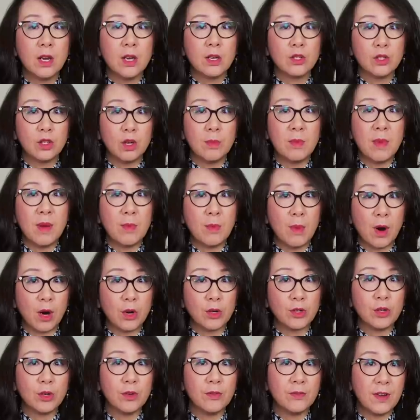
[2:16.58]
German
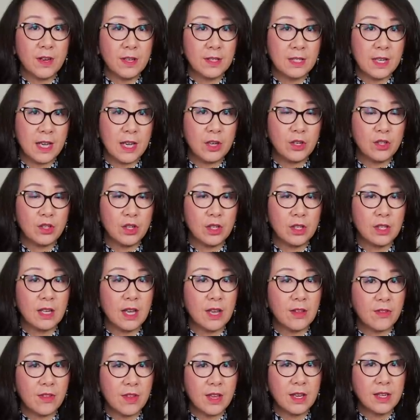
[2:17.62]
Marshall Foundation,
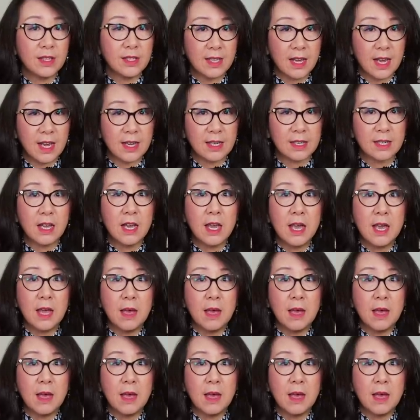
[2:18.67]
a think tank,